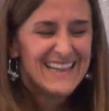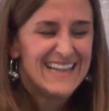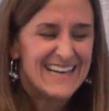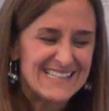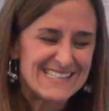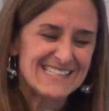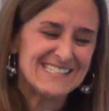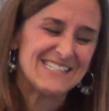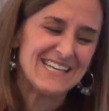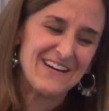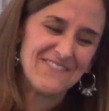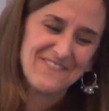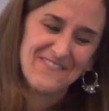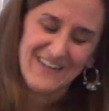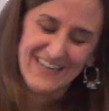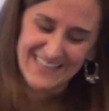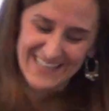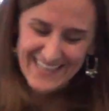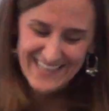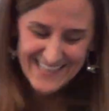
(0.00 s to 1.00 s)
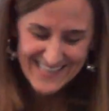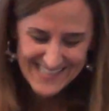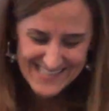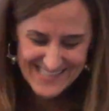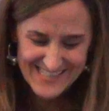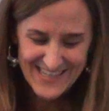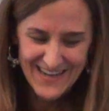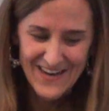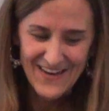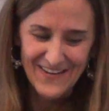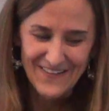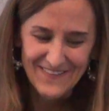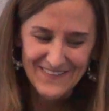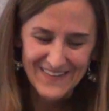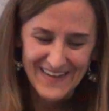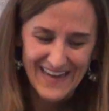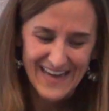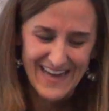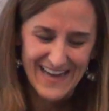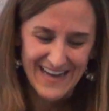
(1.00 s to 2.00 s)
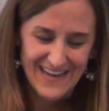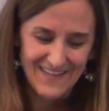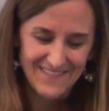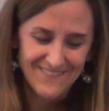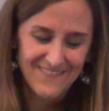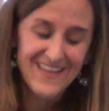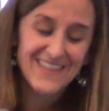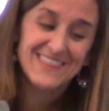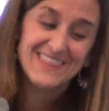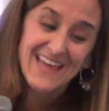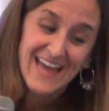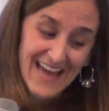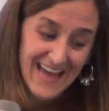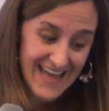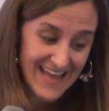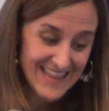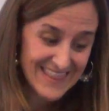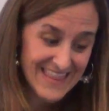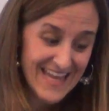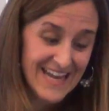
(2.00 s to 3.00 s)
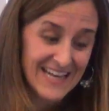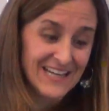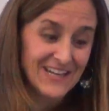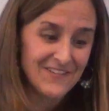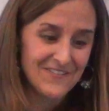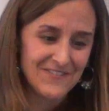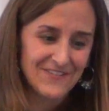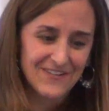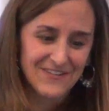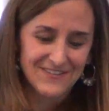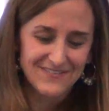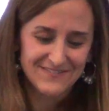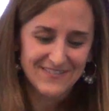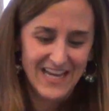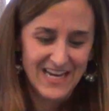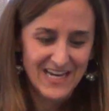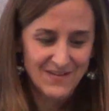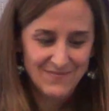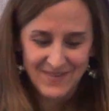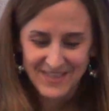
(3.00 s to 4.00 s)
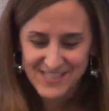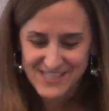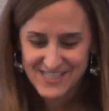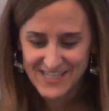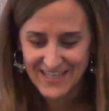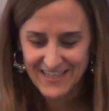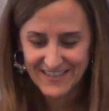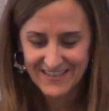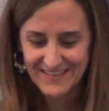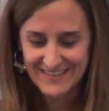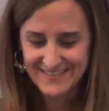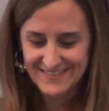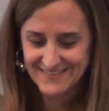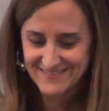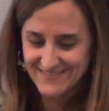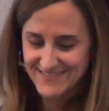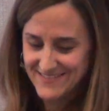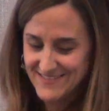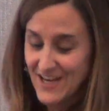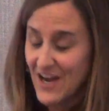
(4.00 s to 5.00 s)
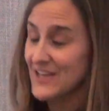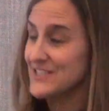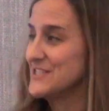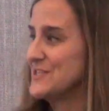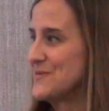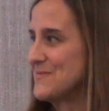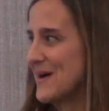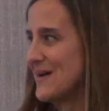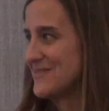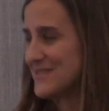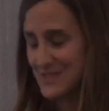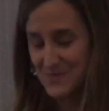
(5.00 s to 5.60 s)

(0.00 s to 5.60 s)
That's a tough one. So with that, thank you for letting me share and talk to you about